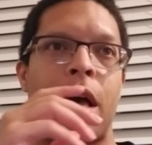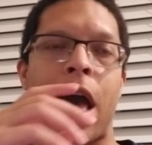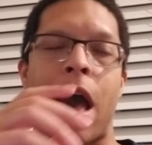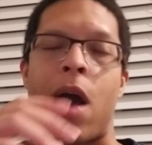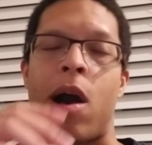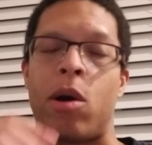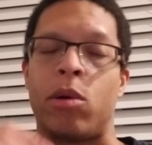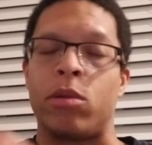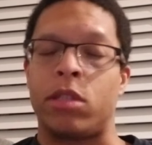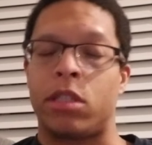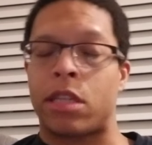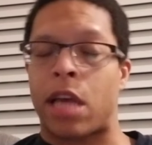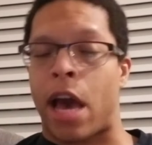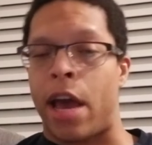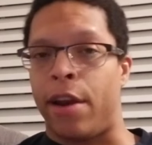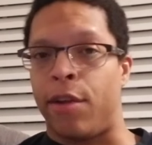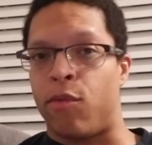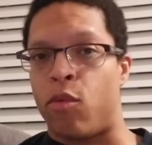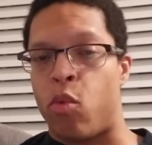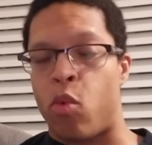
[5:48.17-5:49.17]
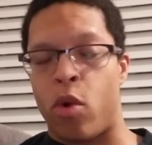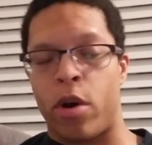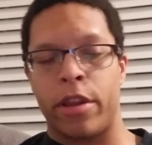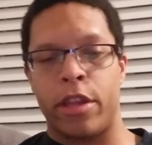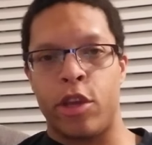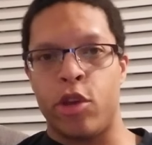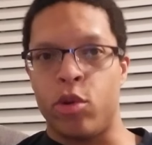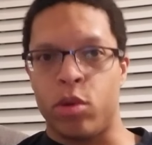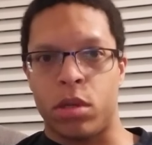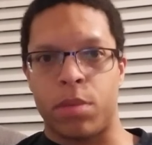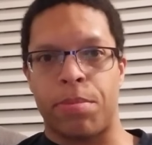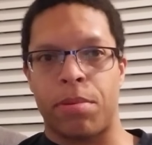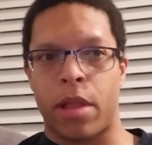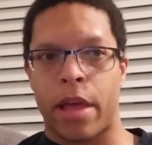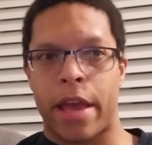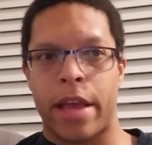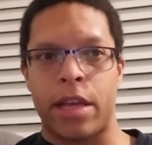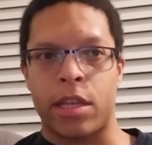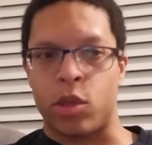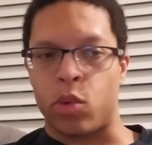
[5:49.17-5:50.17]
Outside of one huge
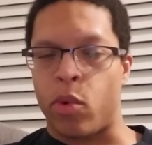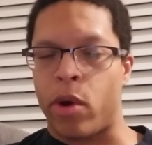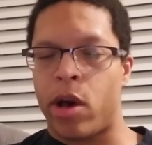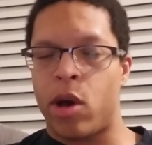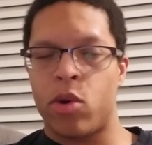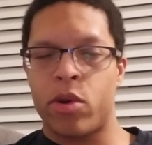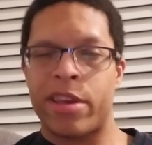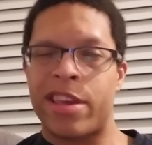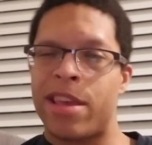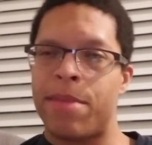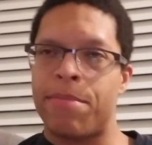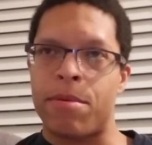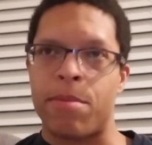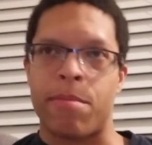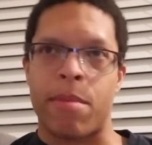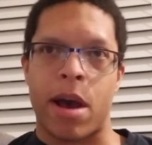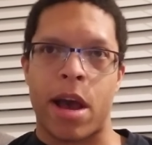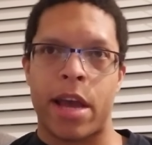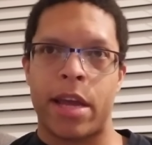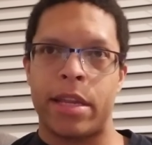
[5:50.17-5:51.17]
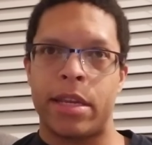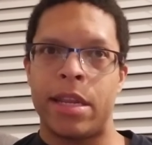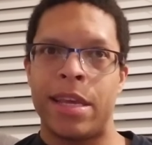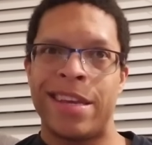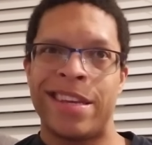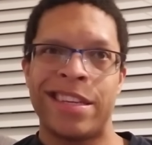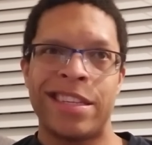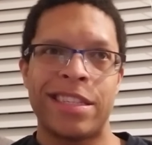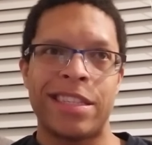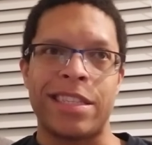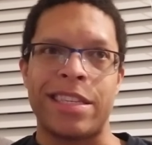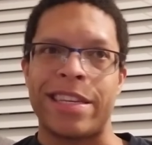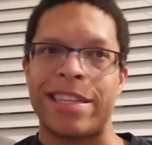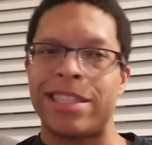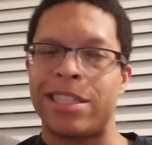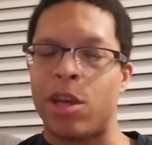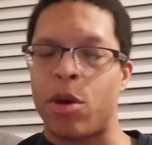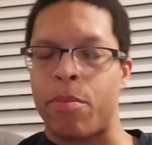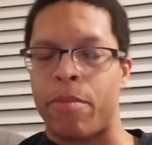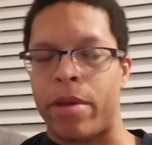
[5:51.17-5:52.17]
play as well, keep in mind,
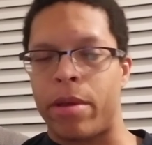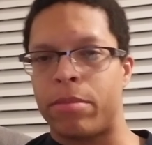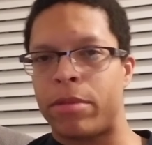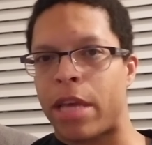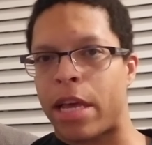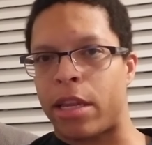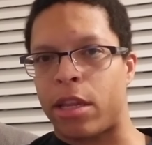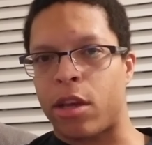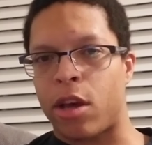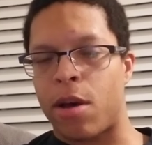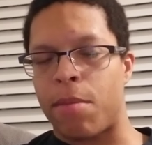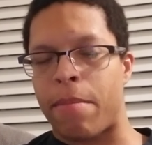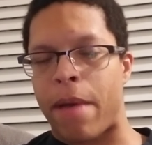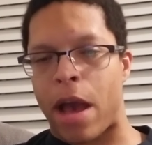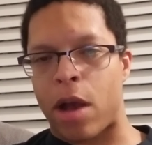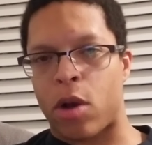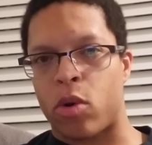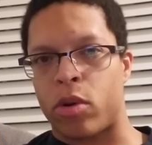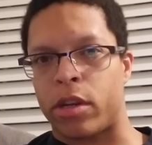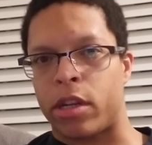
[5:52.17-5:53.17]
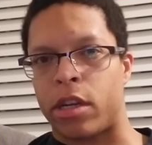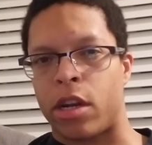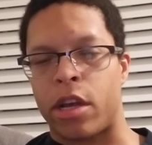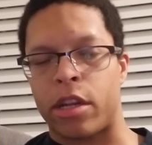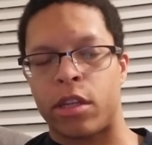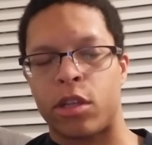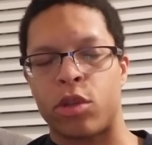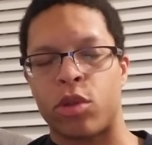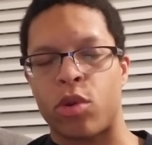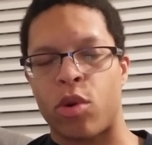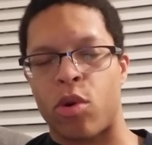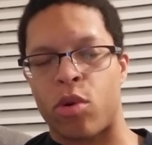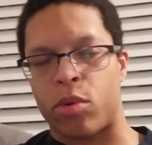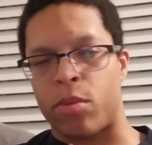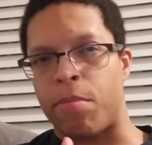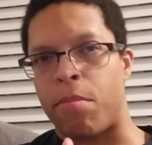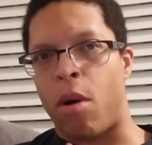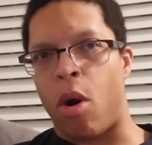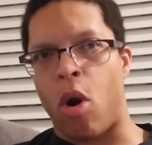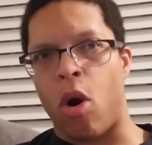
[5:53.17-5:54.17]
Denzel Mims had to come back on an
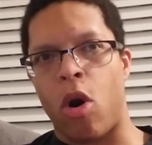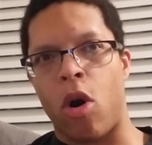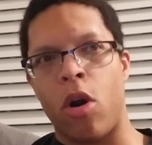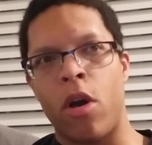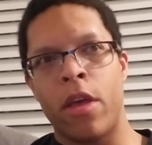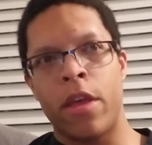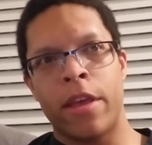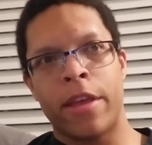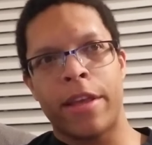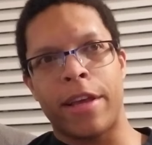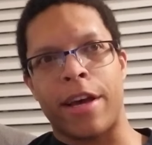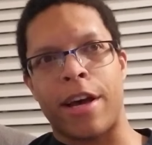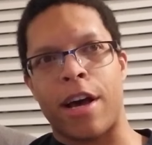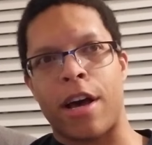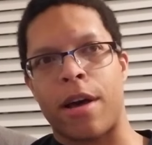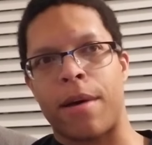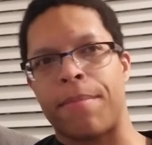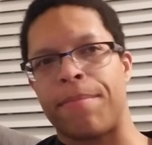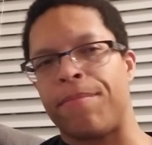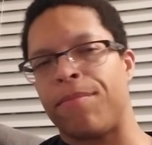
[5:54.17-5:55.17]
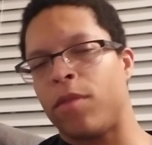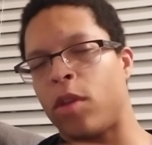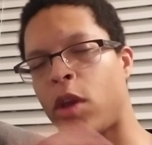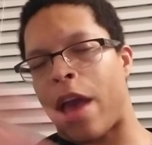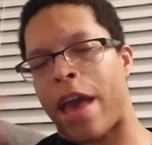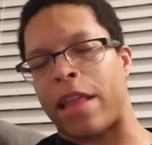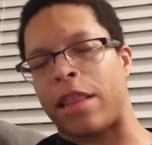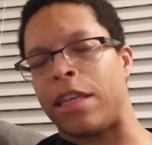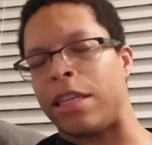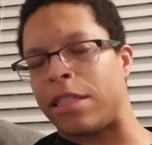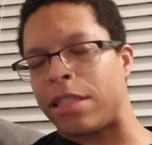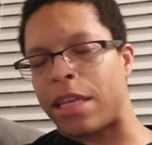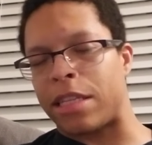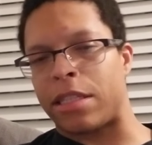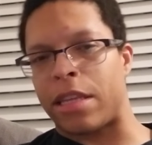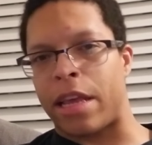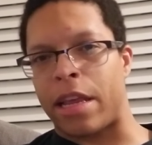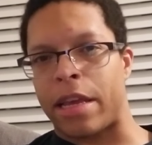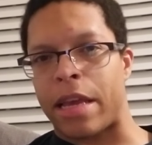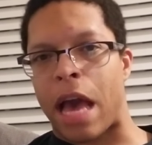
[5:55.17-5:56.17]
underthrown ball. At least they
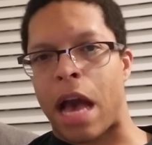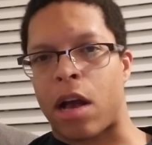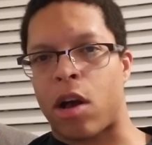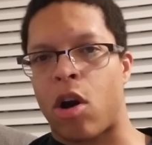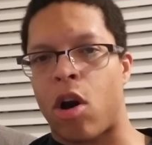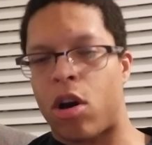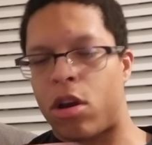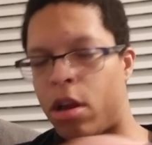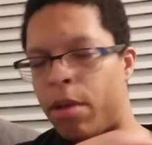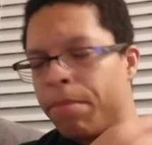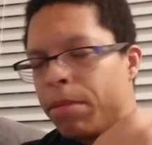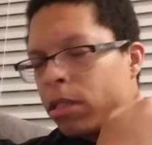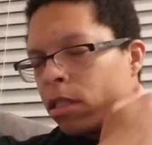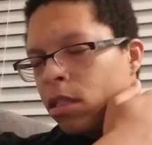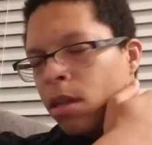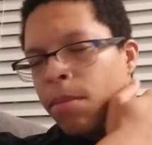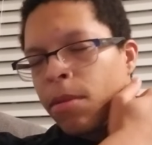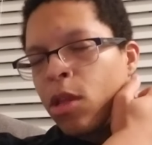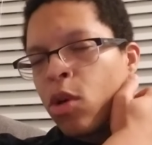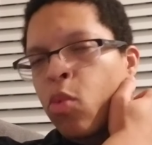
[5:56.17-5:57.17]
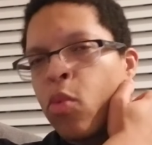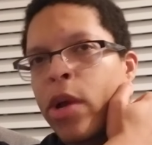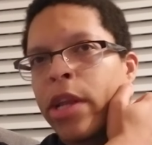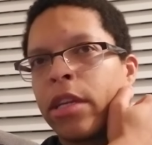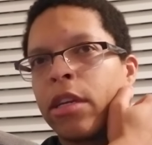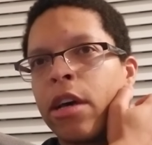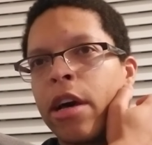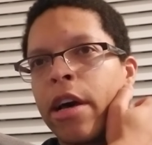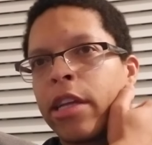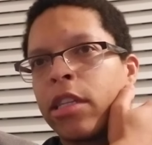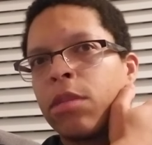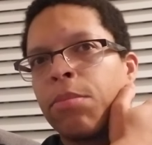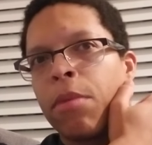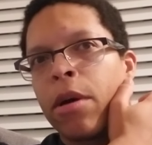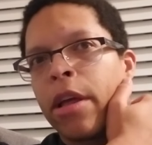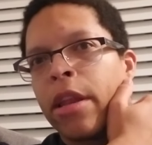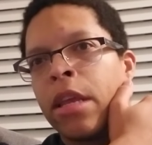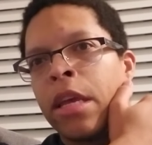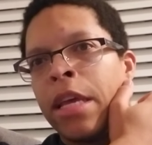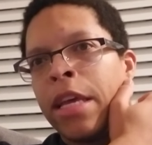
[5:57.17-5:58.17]
say it got caught up in some of the wind gusts,
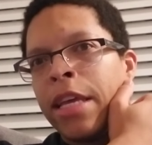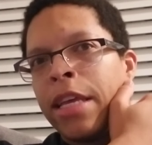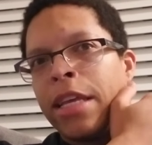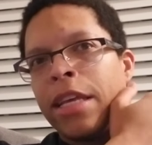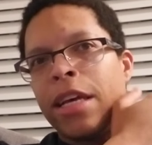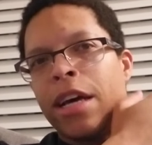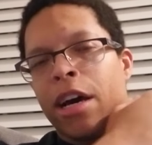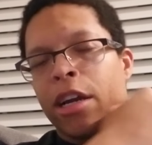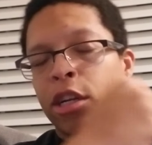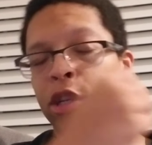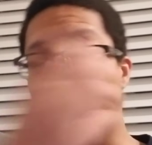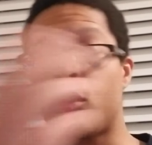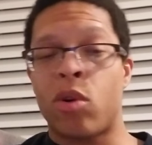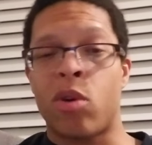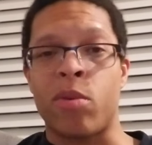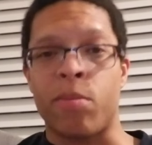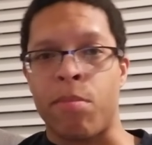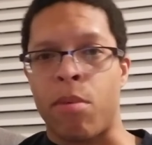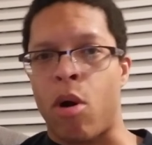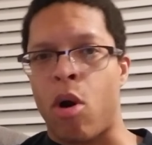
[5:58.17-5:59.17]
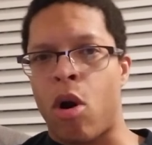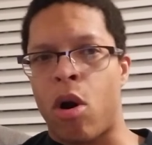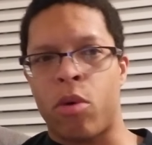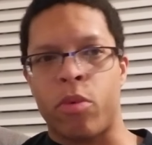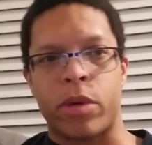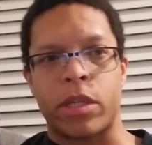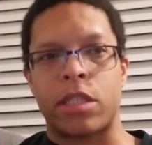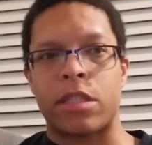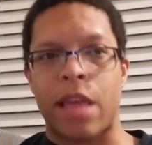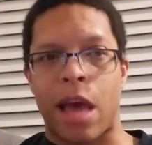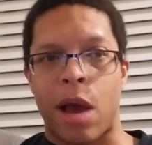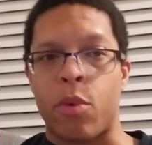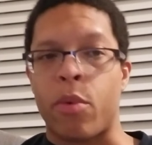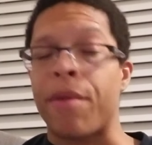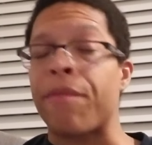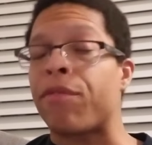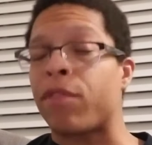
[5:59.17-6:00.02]
but underthrown ball, which that went